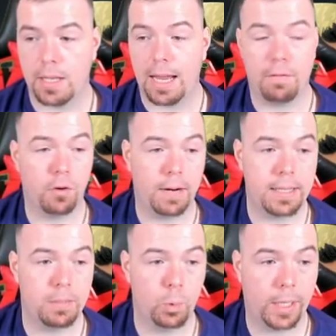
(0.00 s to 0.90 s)
84 rated
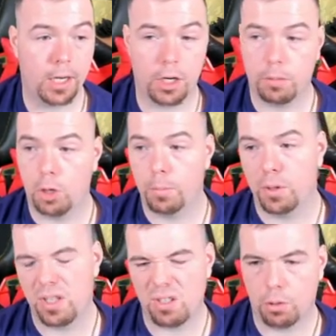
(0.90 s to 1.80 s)
team of the week card at the
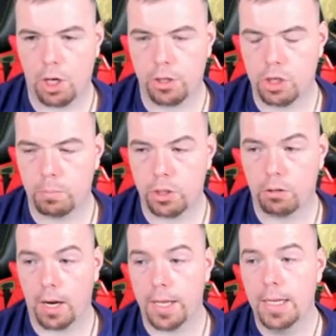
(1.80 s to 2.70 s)
moment. They're still kind of cheap, which is
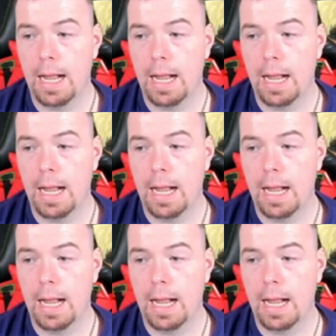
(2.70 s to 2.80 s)
great.